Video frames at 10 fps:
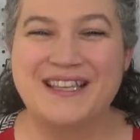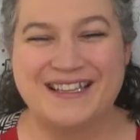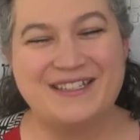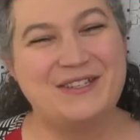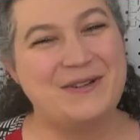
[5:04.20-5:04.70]

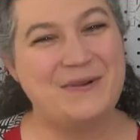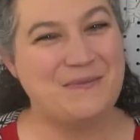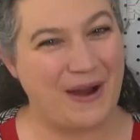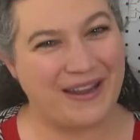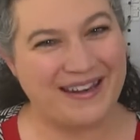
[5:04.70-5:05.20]
into
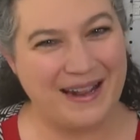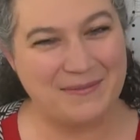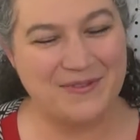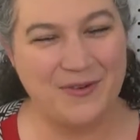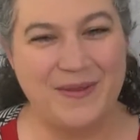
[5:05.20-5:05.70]
marking
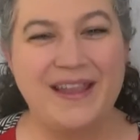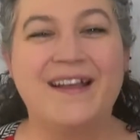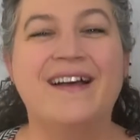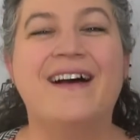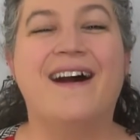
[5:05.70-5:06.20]
hems for me
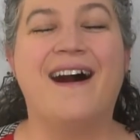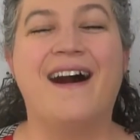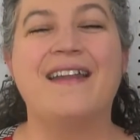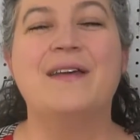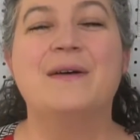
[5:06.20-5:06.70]

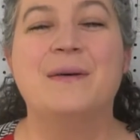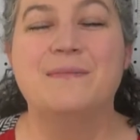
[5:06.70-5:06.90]
on